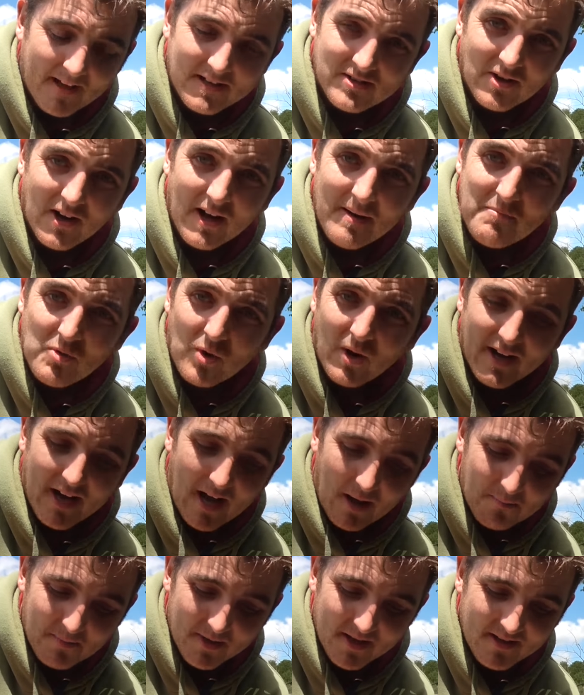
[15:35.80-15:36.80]
So I'm quite
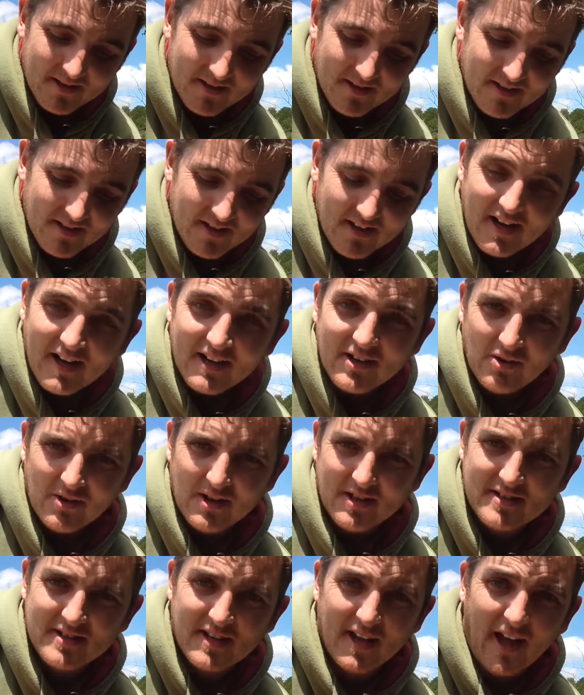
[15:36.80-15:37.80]
happy. I know
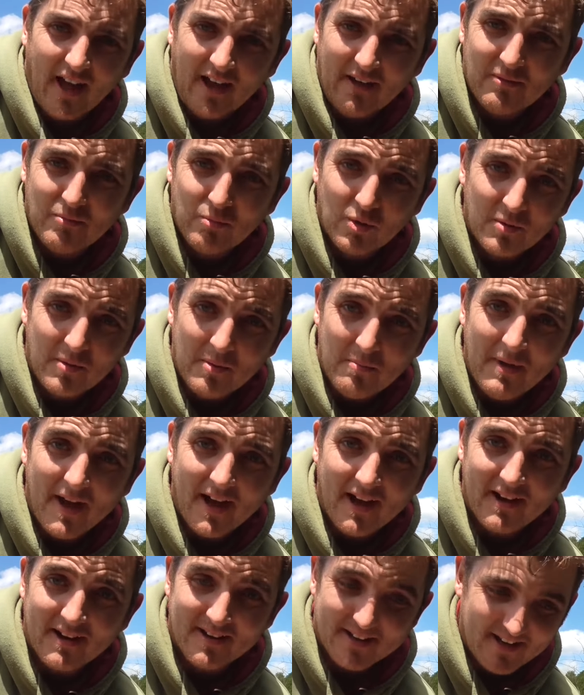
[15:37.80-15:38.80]
that, yeah, it would have been
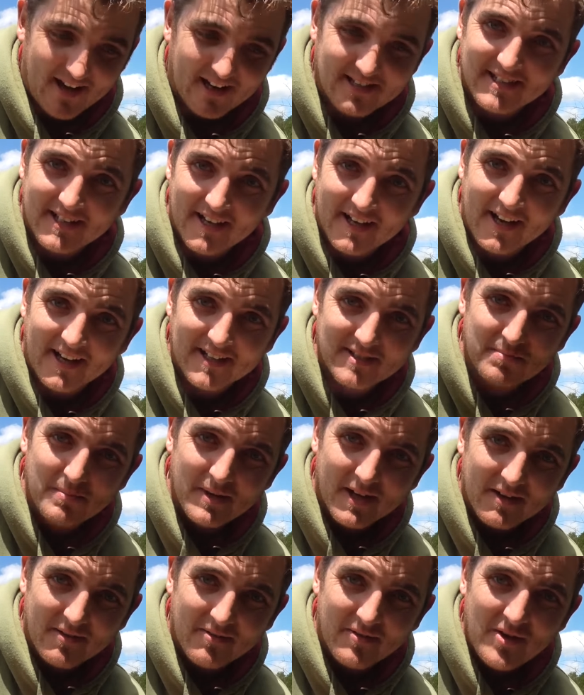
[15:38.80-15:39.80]
better catching a nice
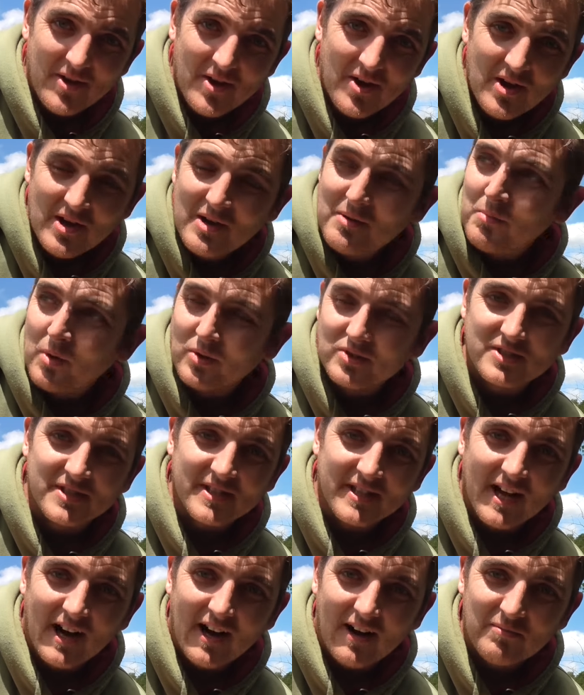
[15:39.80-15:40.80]
big
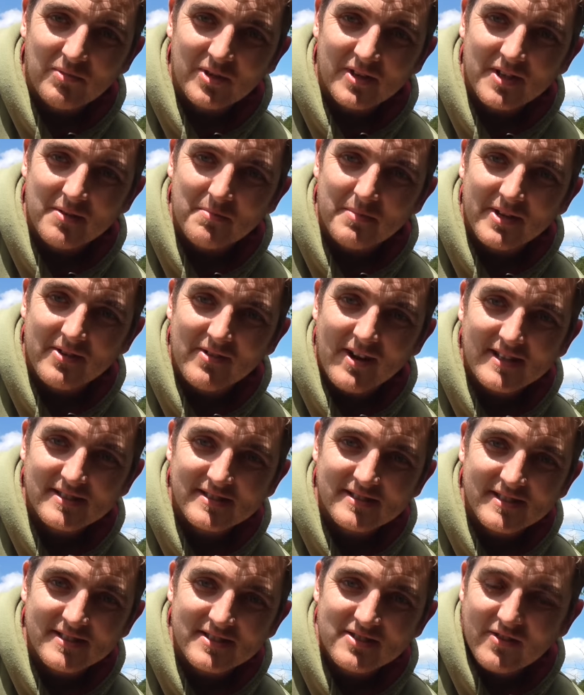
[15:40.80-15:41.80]
monster carp, one of the big
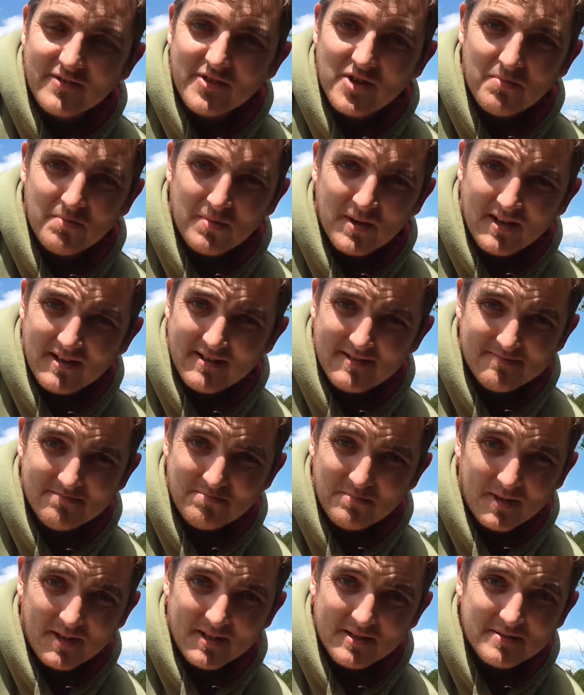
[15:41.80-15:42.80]
residents of you, but
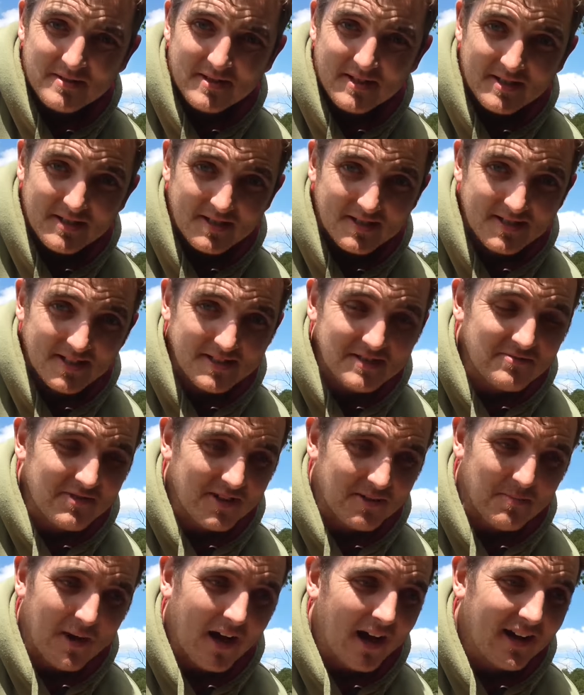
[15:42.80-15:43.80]
it doesn't
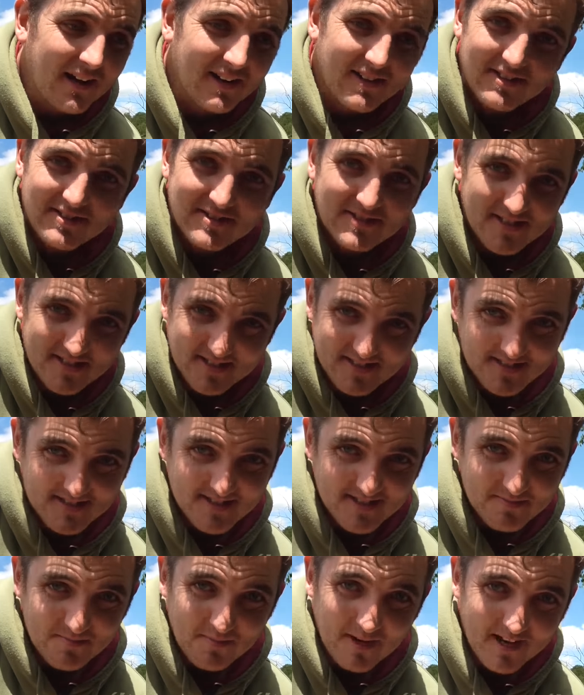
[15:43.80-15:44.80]
really matter because
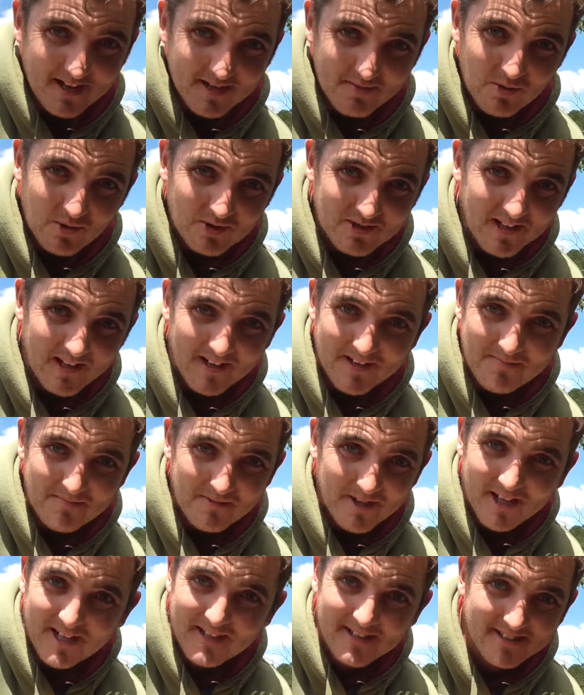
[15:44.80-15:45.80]
there's plenty more
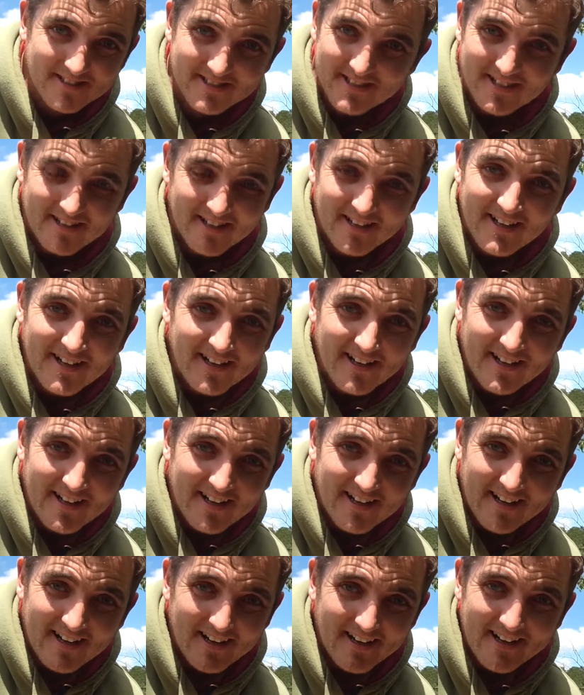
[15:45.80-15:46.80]
time, and
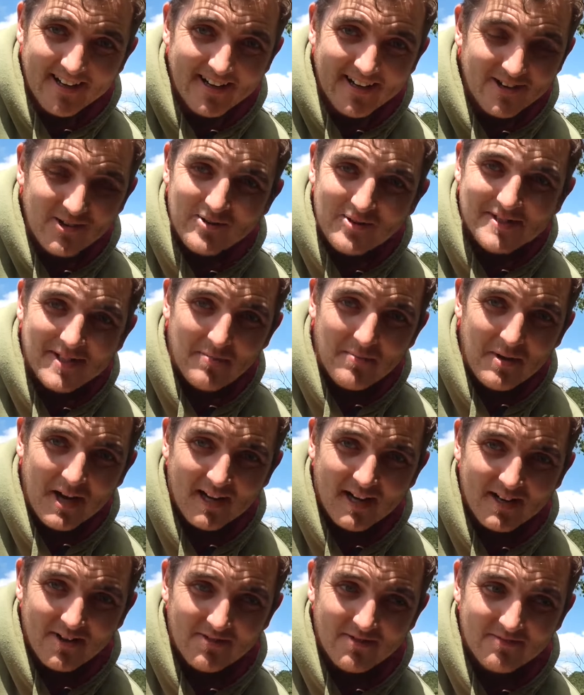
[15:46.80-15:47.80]
I can always come
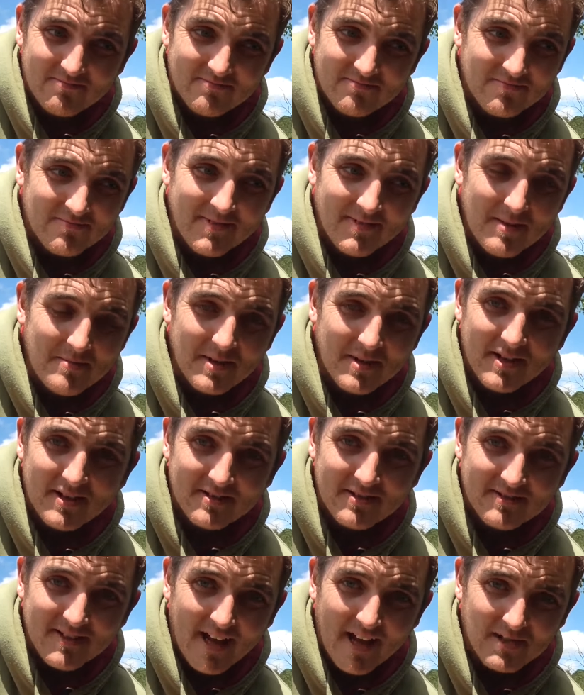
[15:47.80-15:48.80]
back down maybe
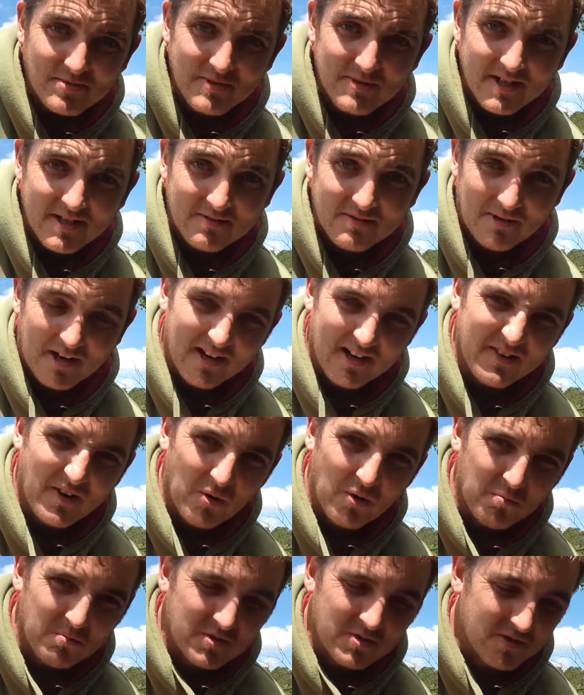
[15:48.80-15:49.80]
next week. Well, I've
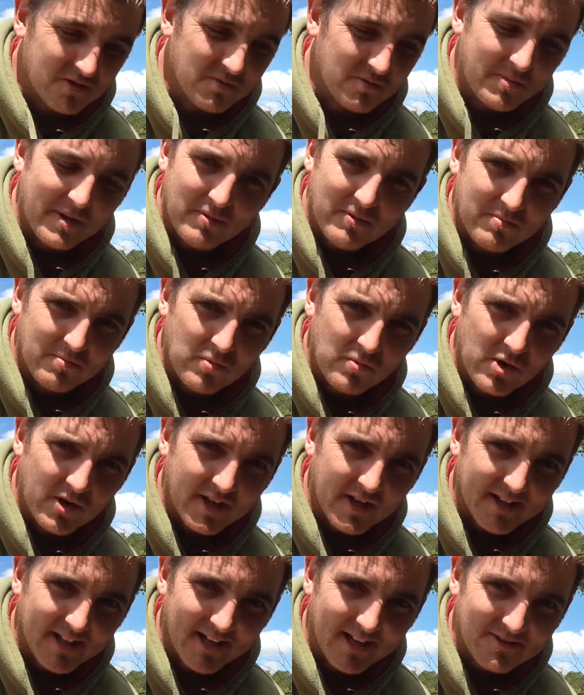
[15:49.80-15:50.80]
got to do a bit of
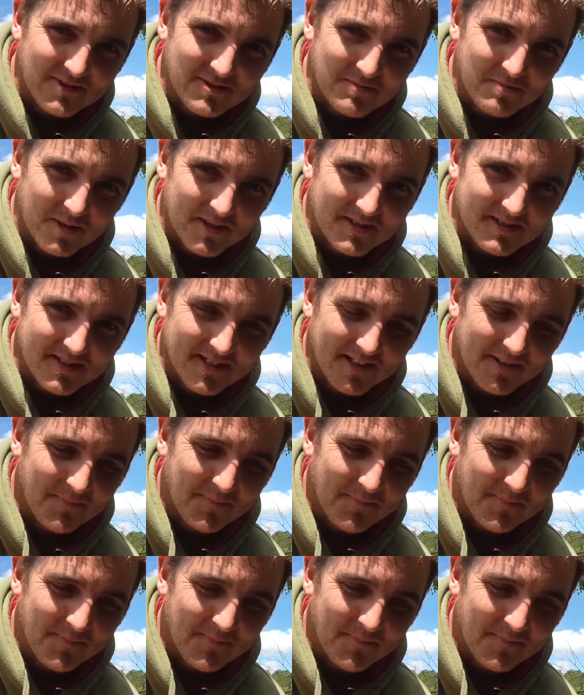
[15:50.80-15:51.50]
work in the house, but